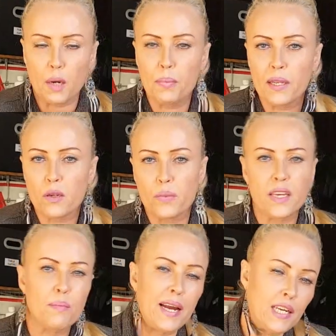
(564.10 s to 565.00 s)
up a little bit.
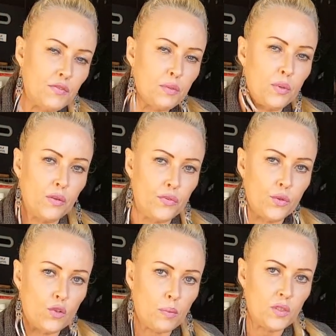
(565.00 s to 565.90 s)
You might have to put a few
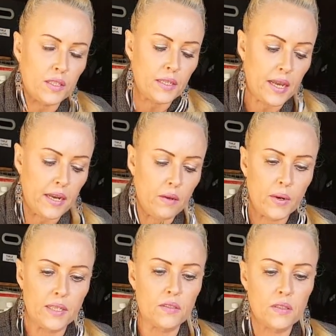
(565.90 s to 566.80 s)
drops in it
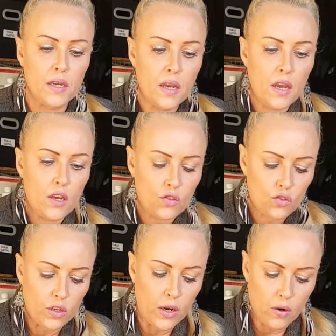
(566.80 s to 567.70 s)
anyways.
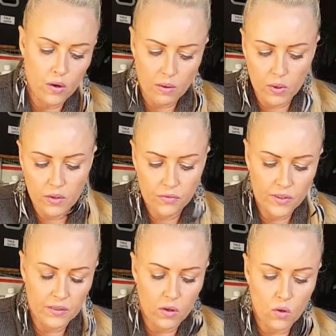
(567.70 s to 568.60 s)
So I want to
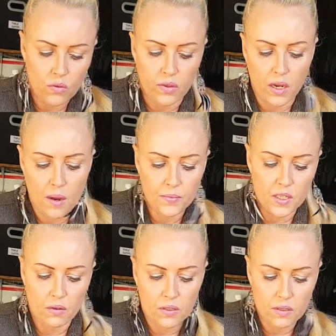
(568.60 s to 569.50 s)
fill the whole thing up though,
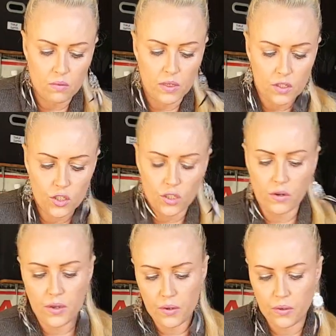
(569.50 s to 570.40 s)
because I want to show
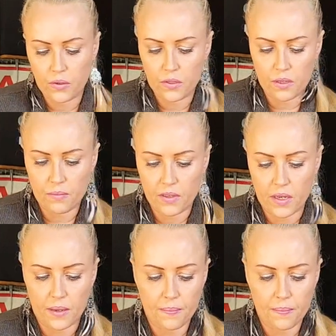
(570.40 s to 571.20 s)
you something.